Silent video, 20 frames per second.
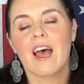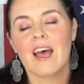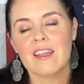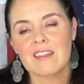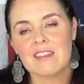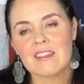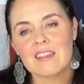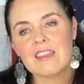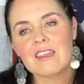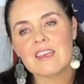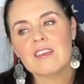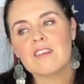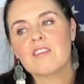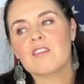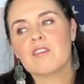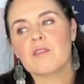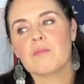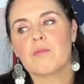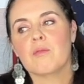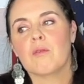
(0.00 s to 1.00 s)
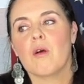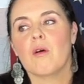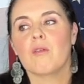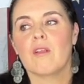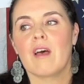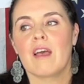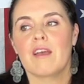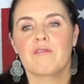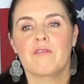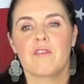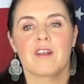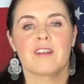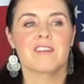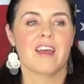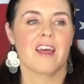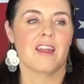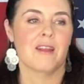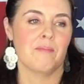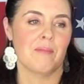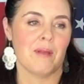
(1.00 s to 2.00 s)
At least the pro-life ones
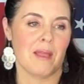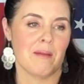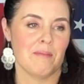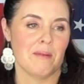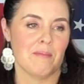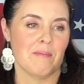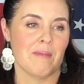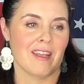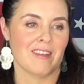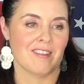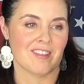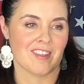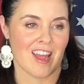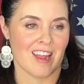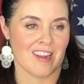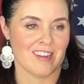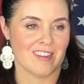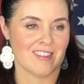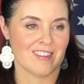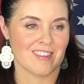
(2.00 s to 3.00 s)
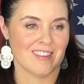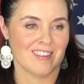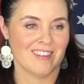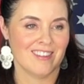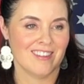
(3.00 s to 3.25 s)
on a baby make sense.